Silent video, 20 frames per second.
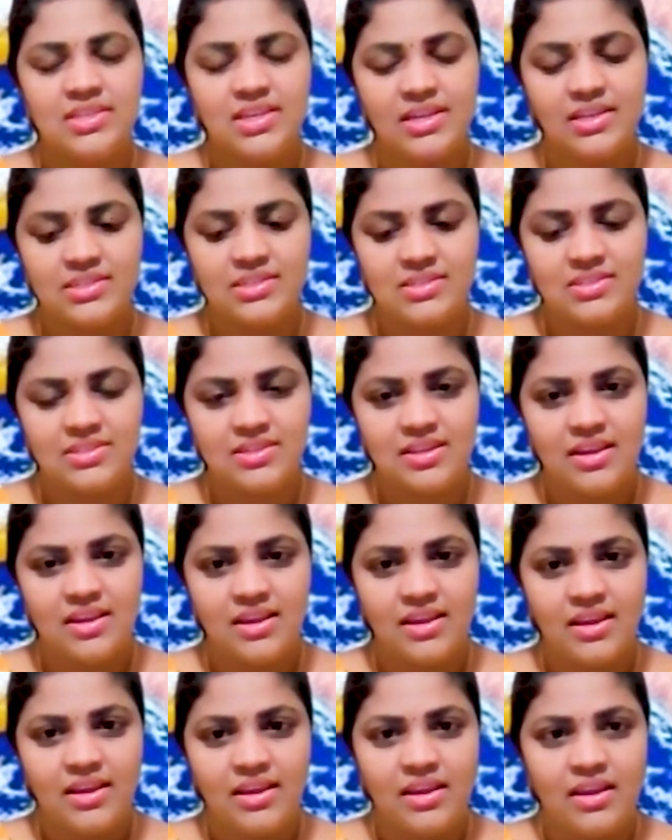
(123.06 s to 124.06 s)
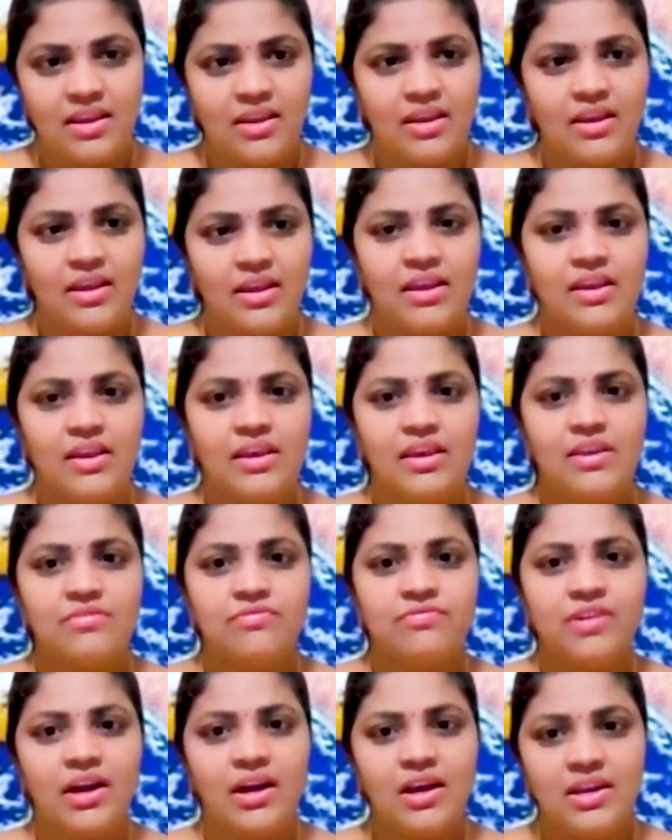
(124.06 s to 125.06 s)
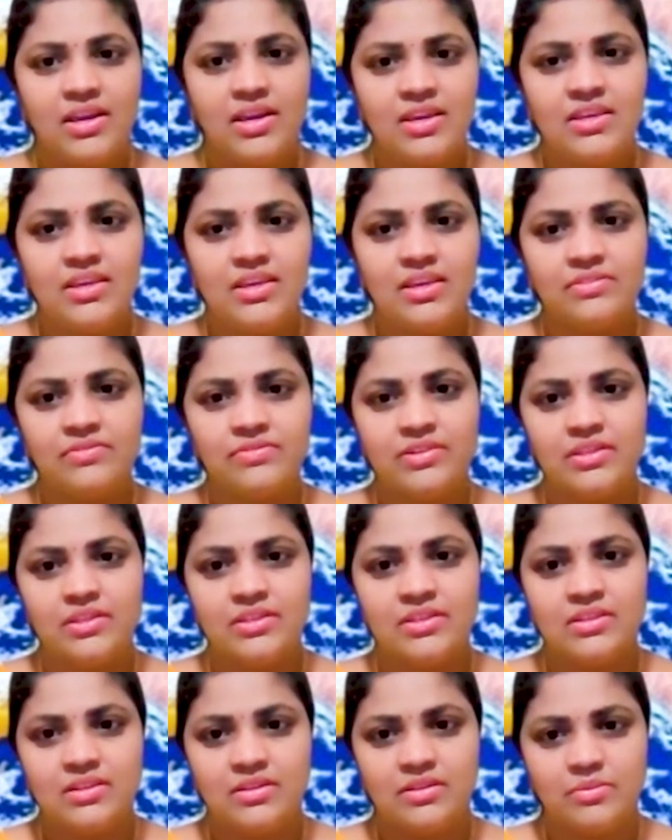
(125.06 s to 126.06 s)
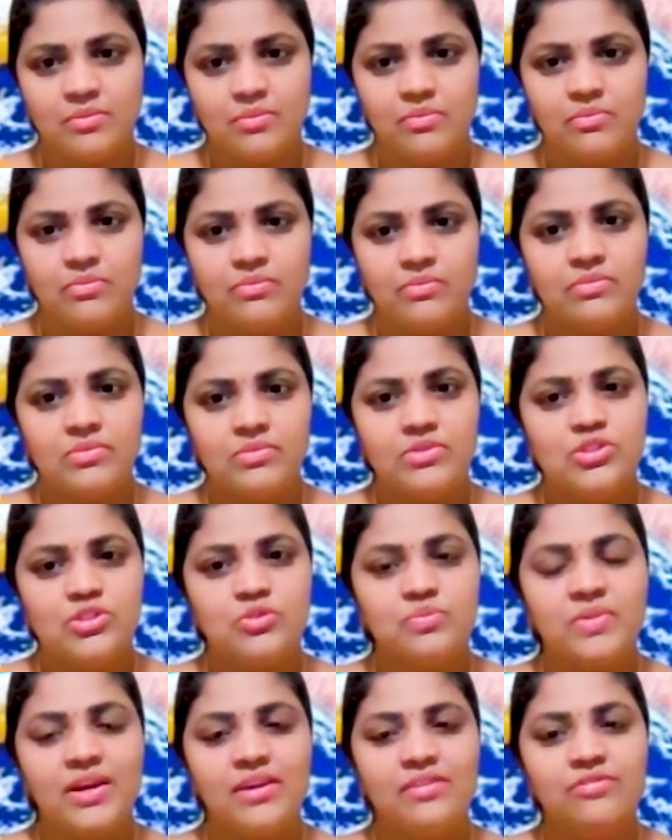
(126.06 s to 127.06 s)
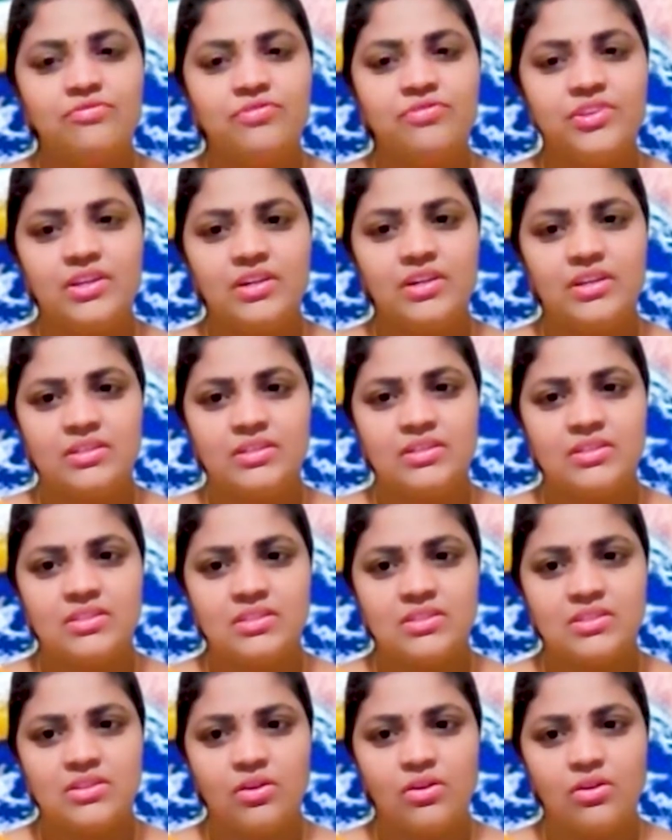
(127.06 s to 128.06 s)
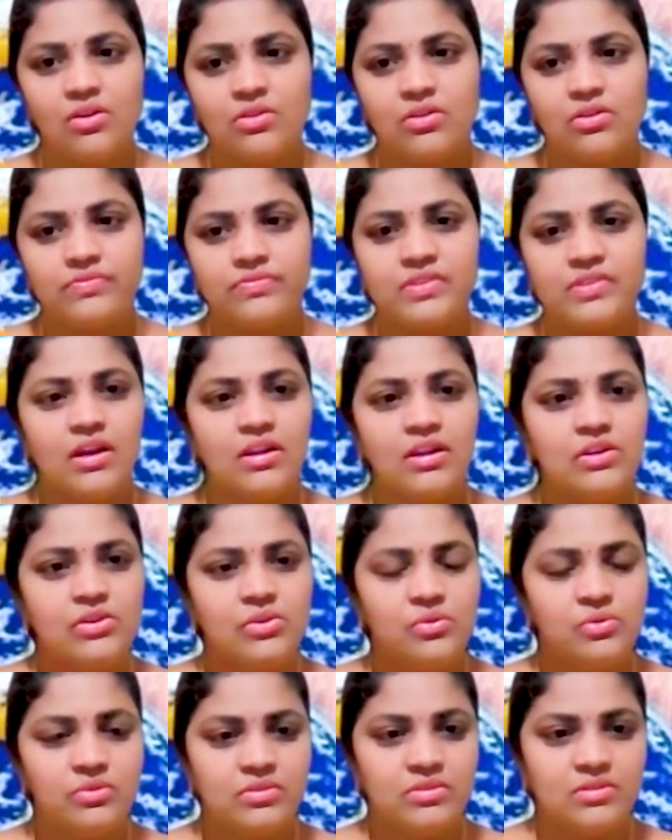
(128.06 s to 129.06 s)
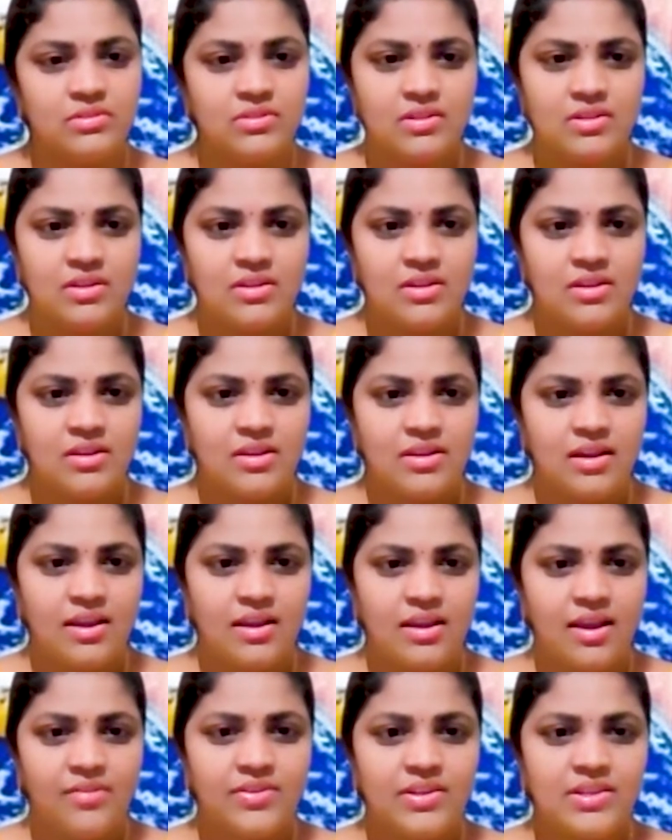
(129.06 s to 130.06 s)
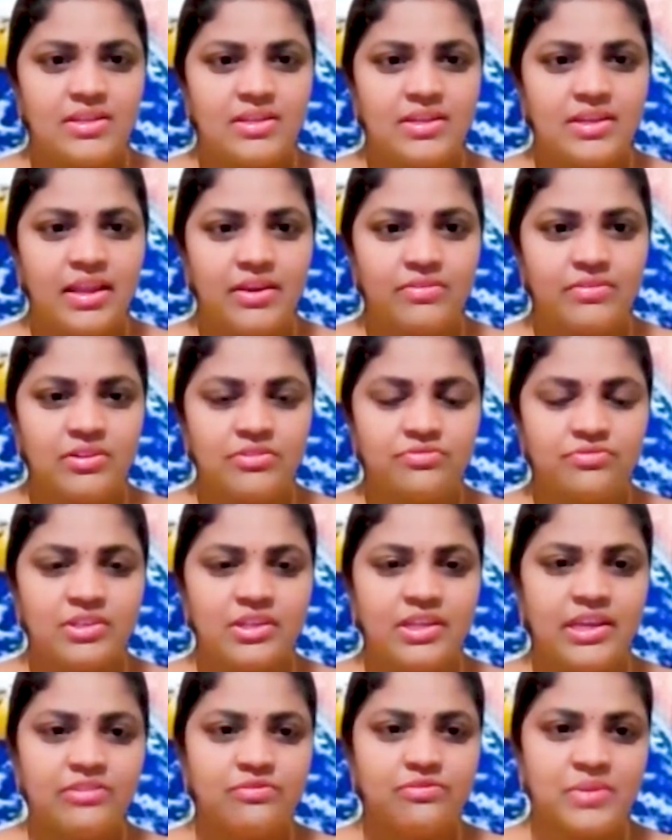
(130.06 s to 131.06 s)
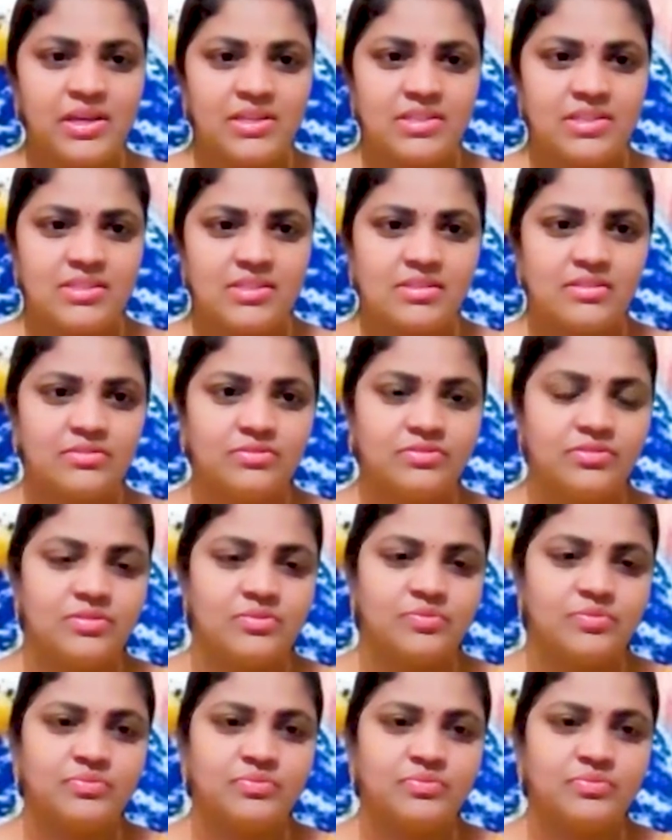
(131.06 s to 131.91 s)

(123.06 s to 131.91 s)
said, if I give in to my fears of the unknown, I will never forgive myself.